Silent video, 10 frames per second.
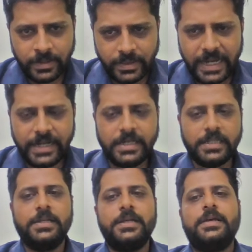that
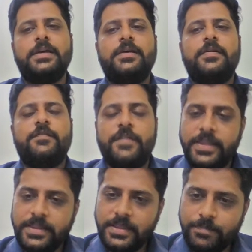
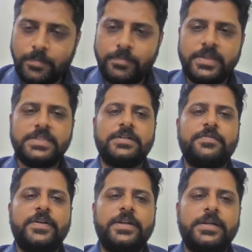when the public
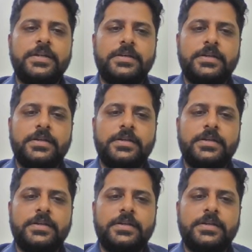servant,